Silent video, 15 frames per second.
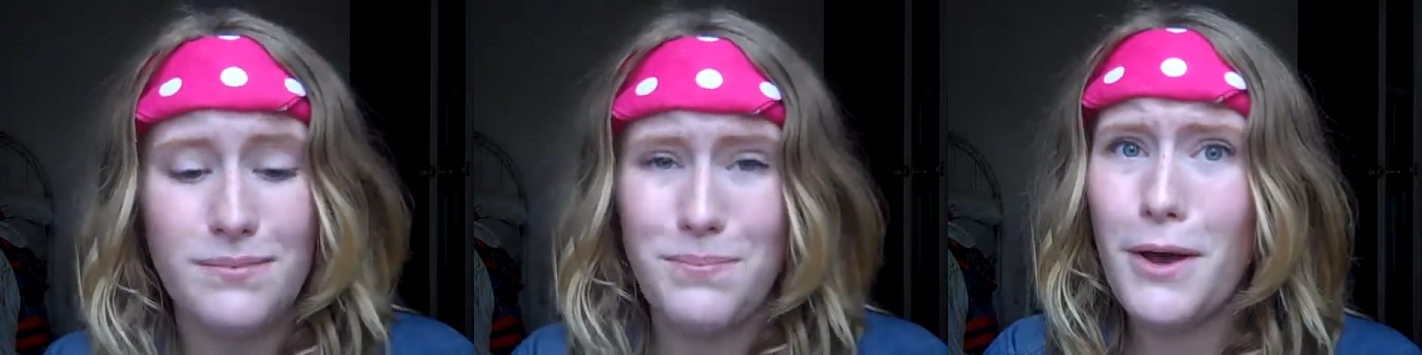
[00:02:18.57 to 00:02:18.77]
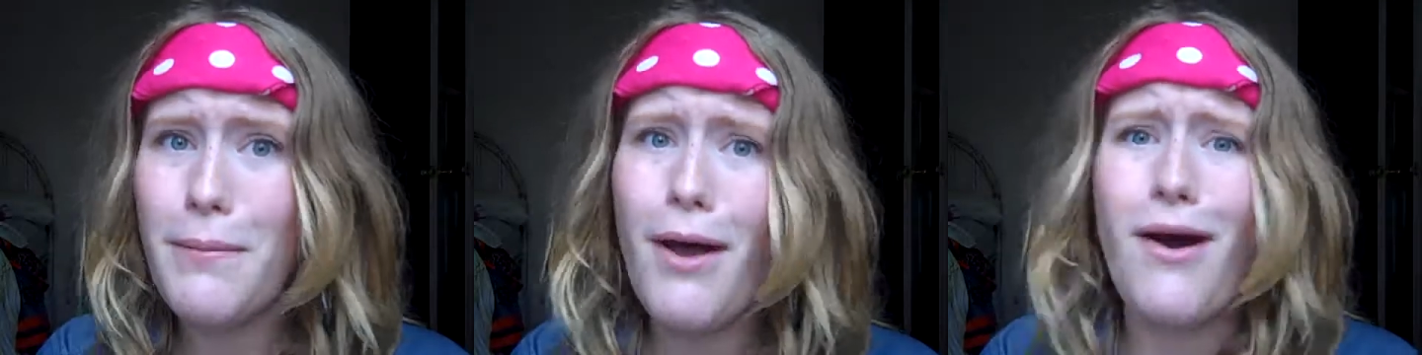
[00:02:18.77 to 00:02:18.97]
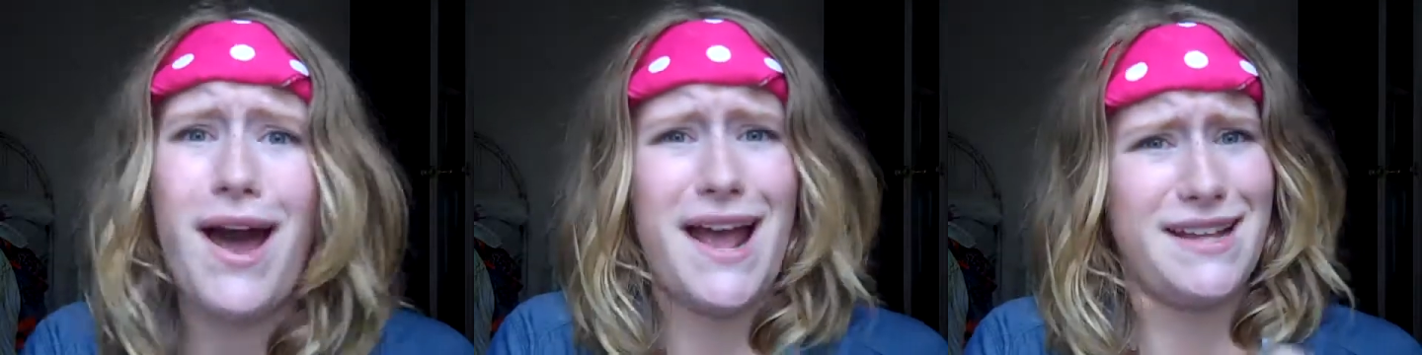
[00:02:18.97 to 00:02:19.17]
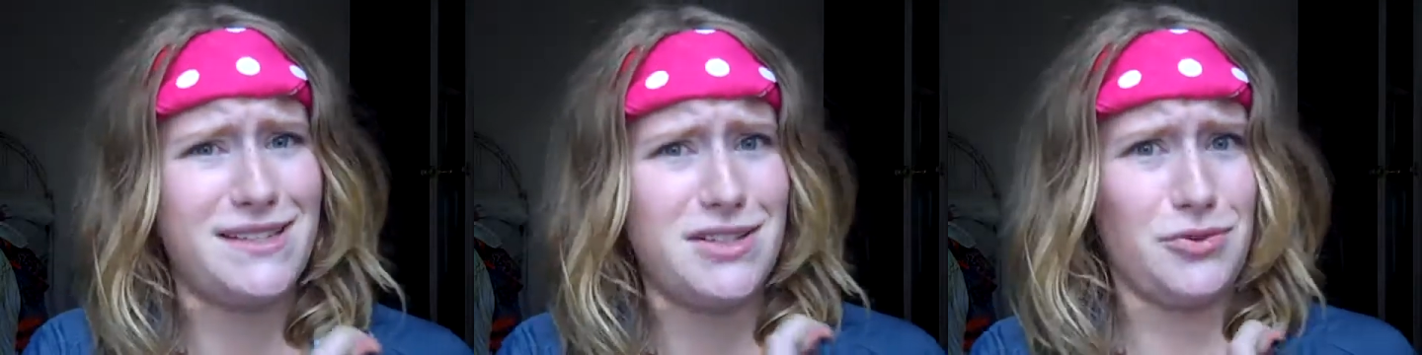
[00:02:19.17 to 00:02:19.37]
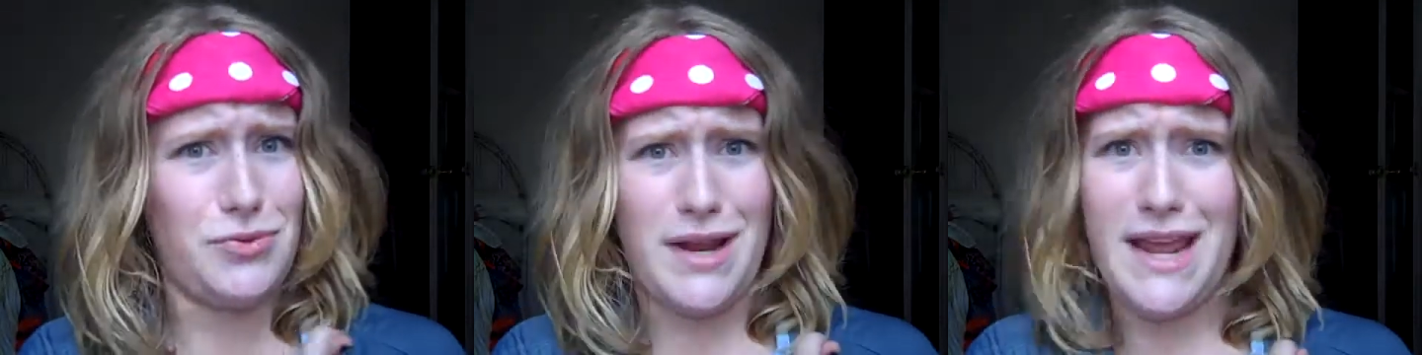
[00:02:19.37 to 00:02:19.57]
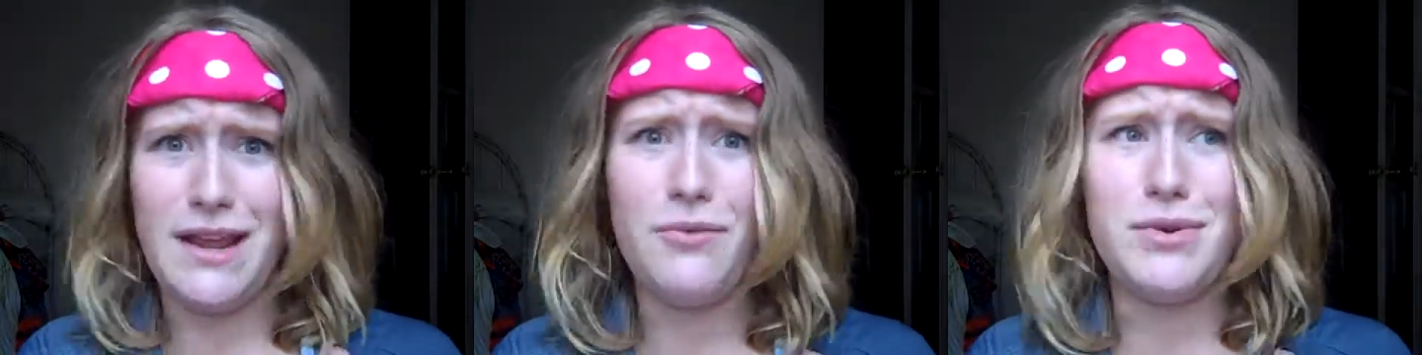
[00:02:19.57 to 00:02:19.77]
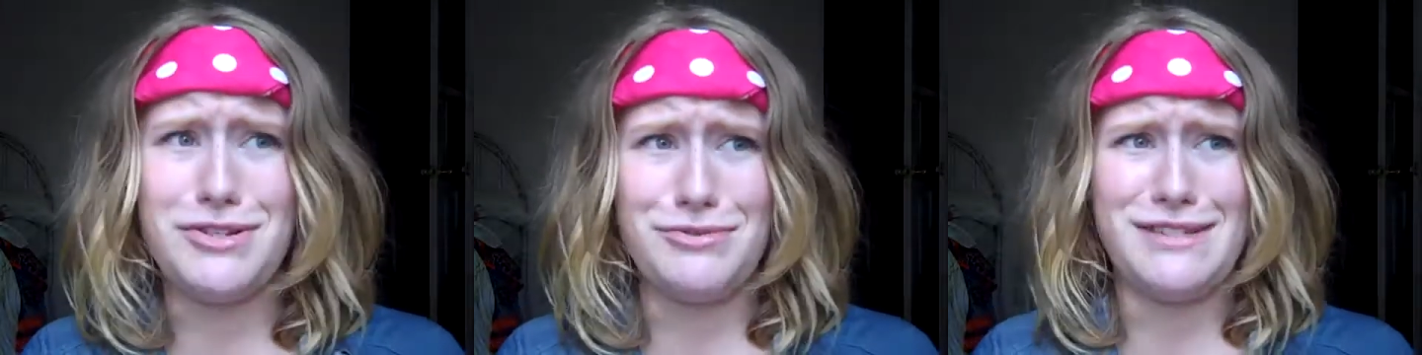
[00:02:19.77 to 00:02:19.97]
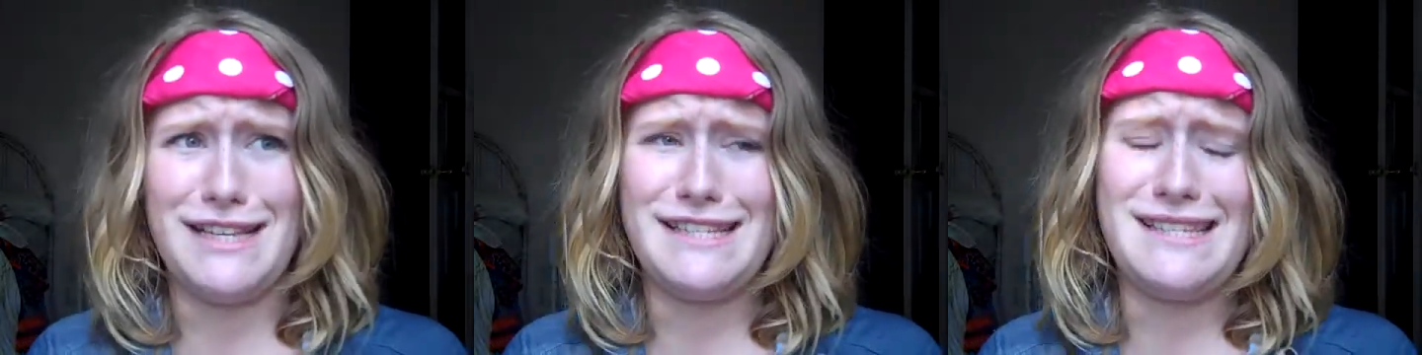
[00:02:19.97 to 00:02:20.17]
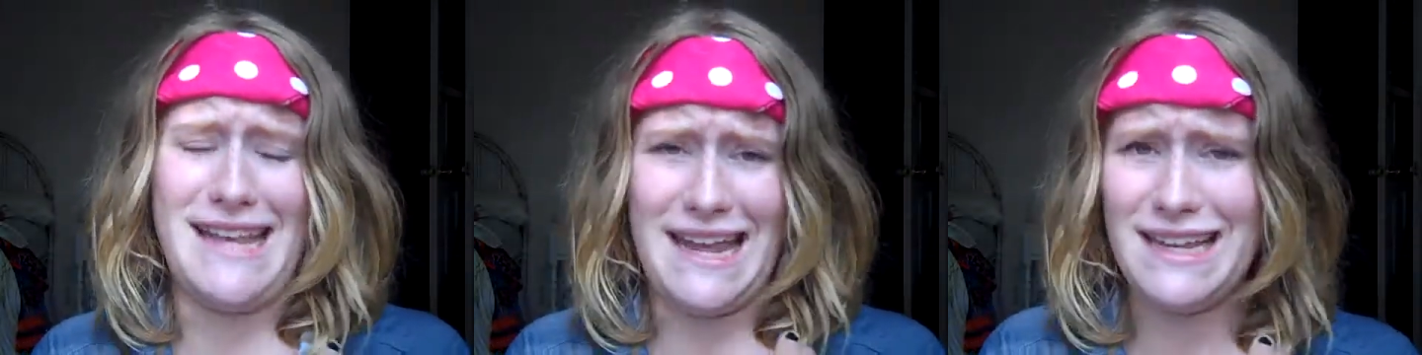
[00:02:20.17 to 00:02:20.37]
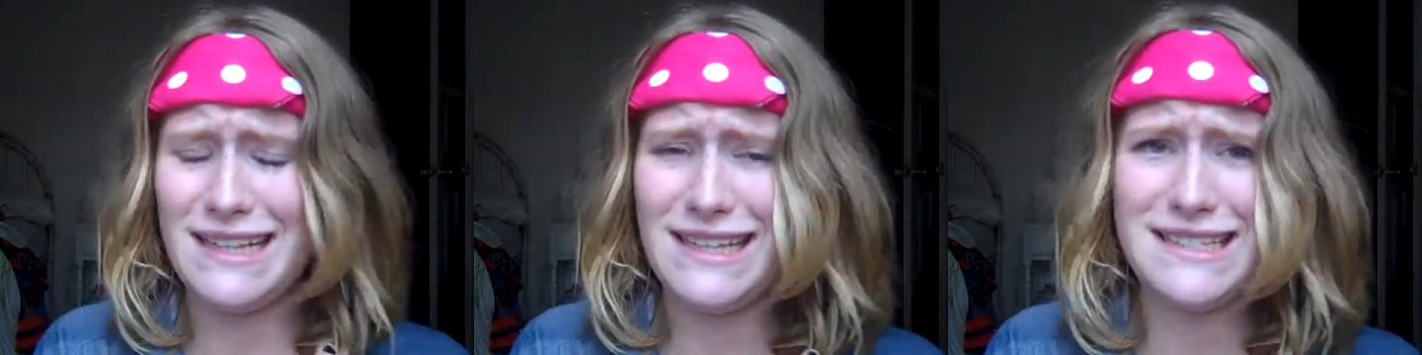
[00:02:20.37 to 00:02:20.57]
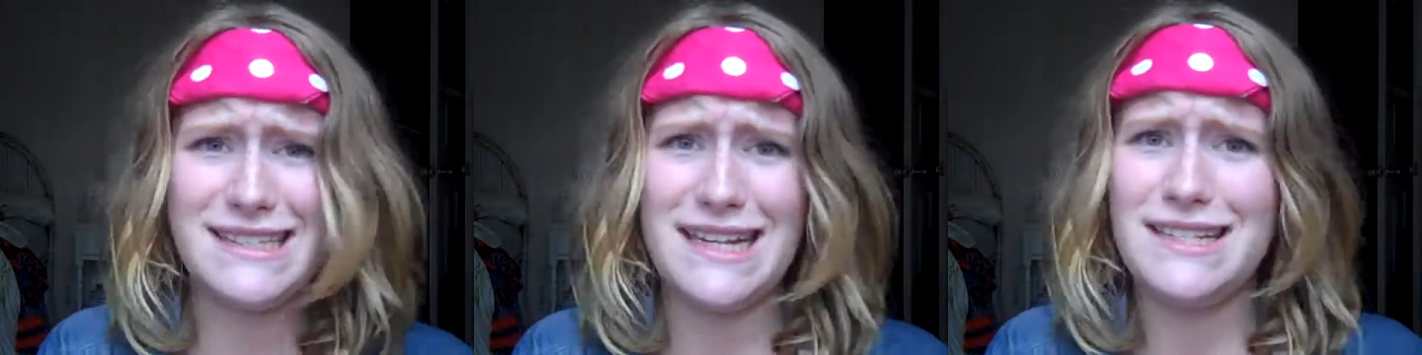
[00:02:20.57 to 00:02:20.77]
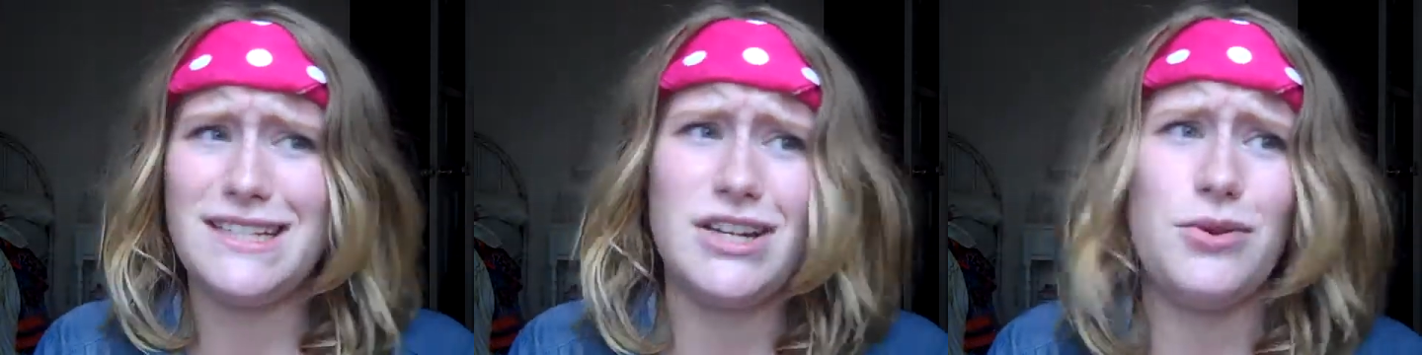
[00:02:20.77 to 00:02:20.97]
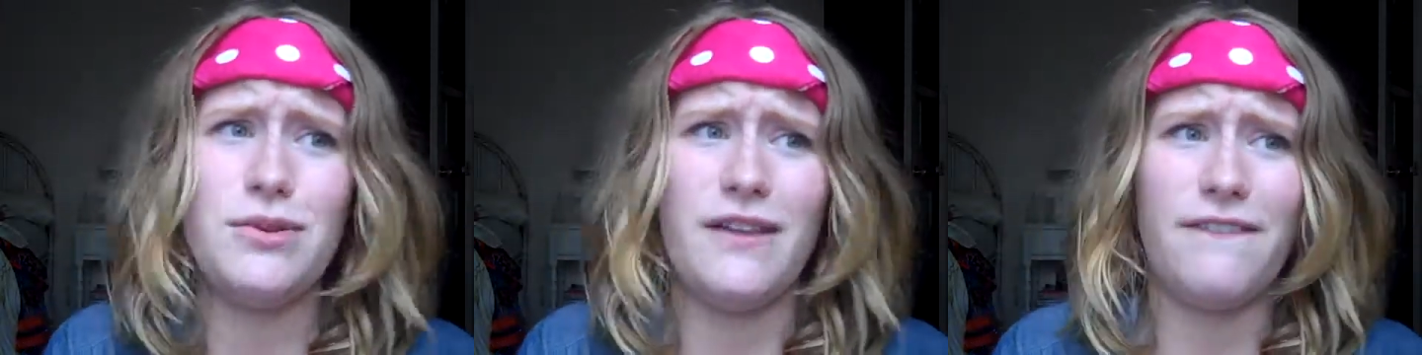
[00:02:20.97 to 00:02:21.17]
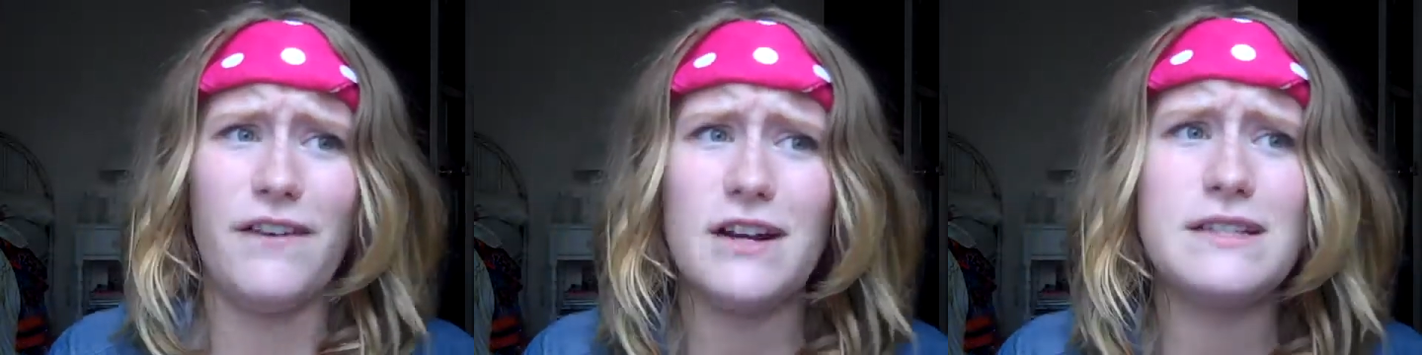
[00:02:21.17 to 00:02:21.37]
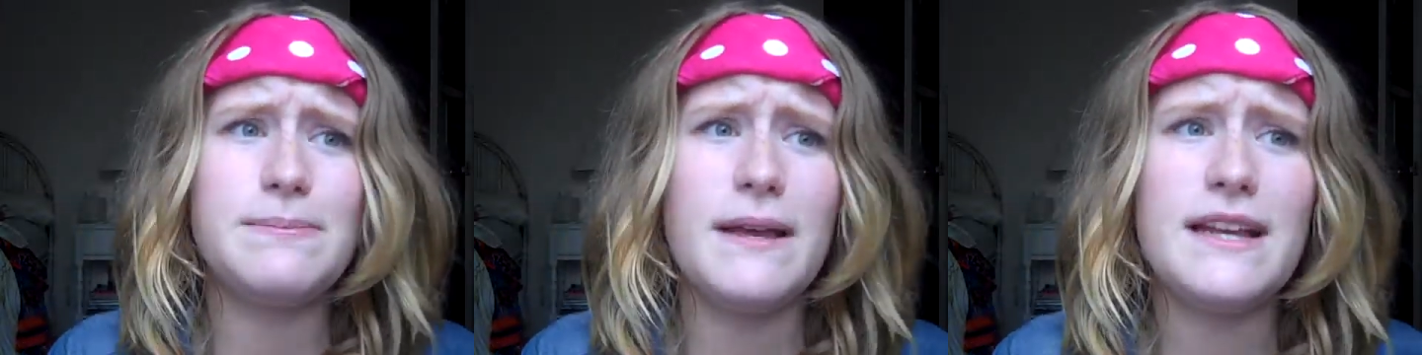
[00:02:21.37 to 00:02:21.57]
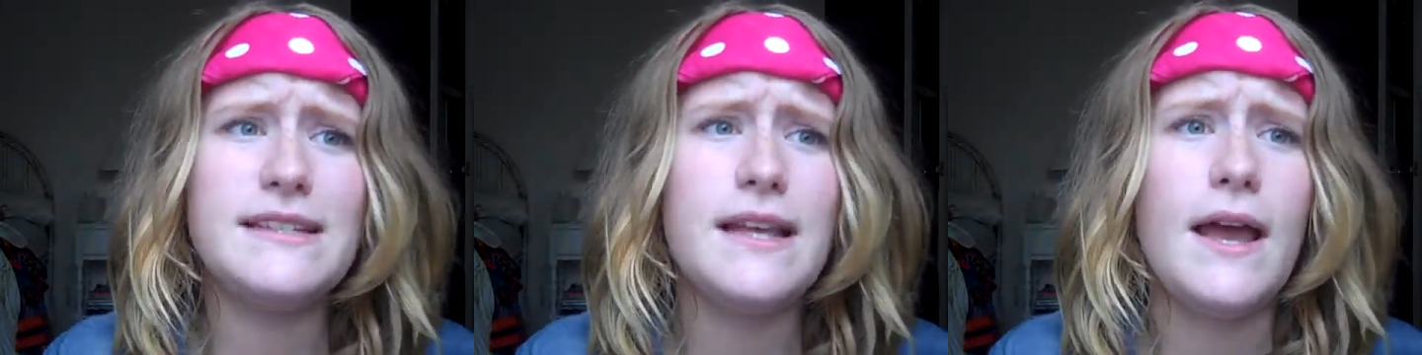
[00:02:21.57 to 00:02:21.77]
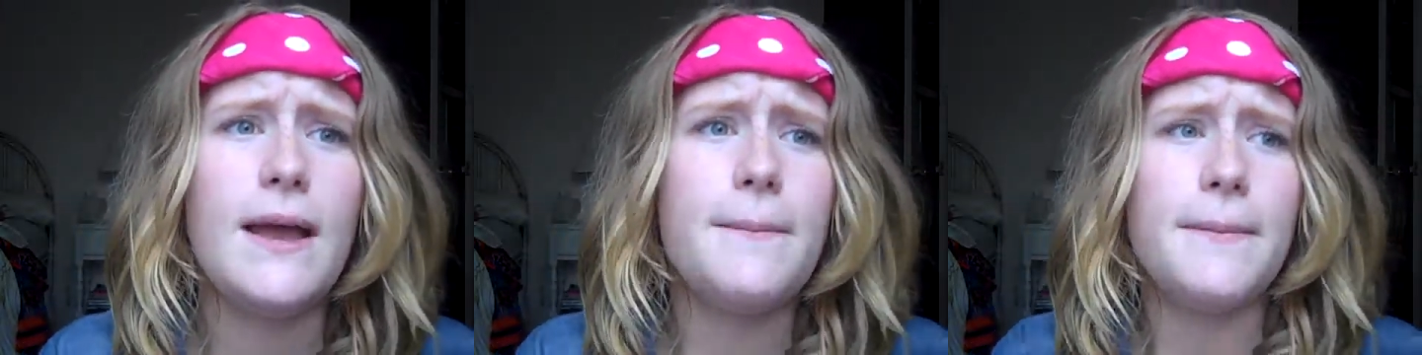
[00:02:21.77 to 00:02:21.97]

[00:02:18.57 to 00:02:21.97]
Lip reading: Bilbo hides the ring, which was a scandalous thing to do in the first place.